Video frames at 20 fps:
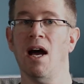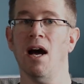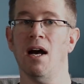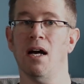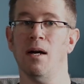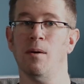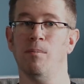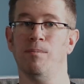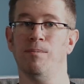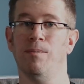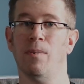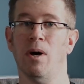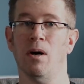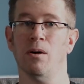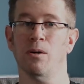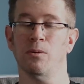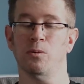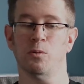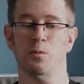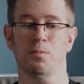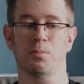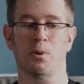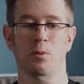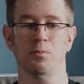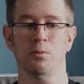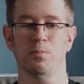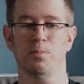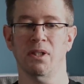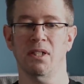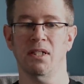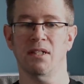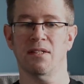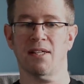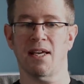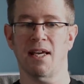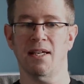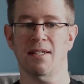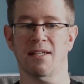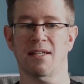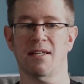Um, I will probably
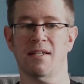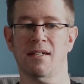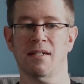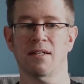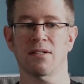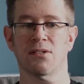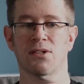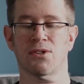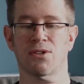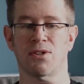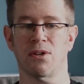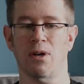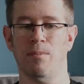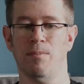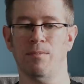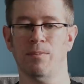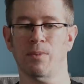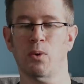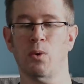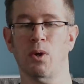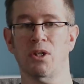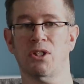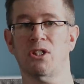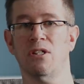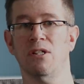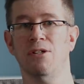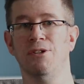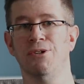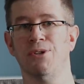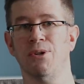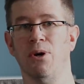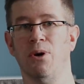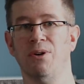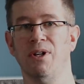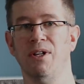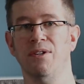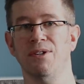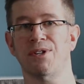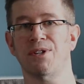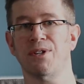take some questions
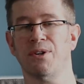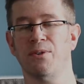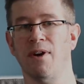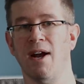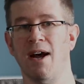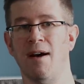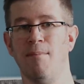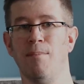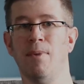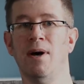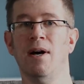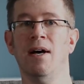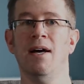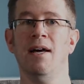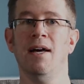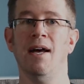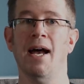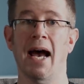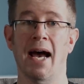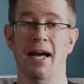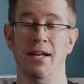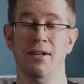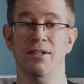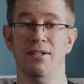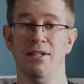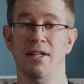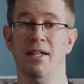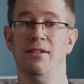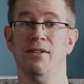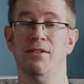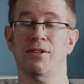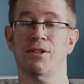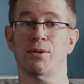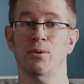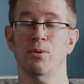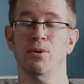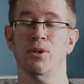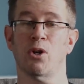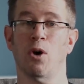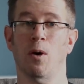on Instagram and in
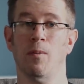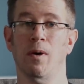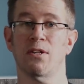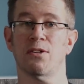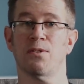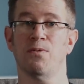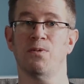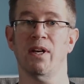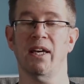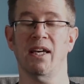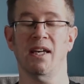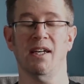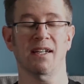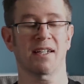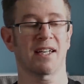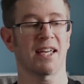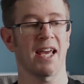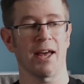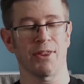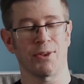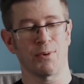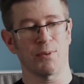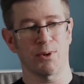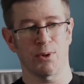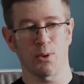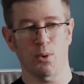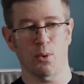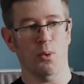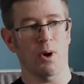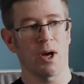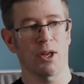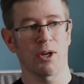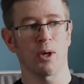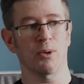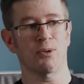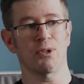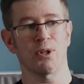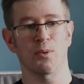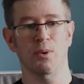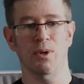through the comments of here, gather it all, and
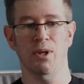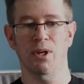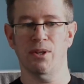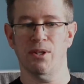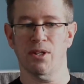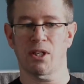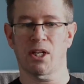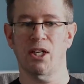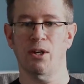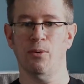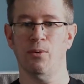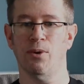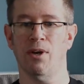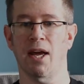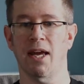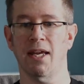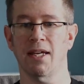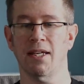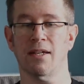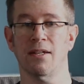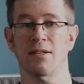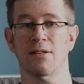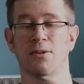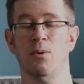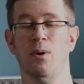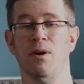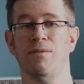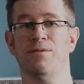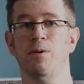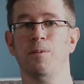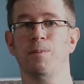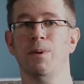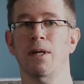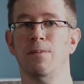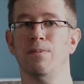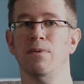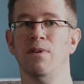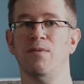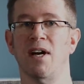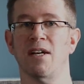I'll do another Q&A because quite a few
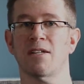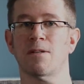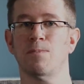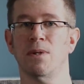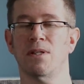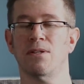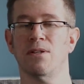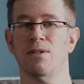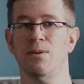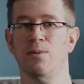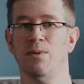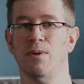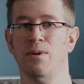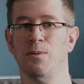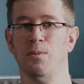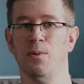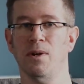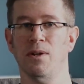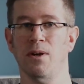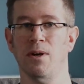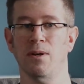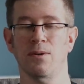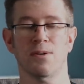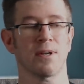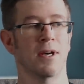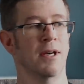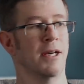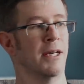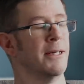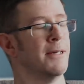people have asked me to do another one of those.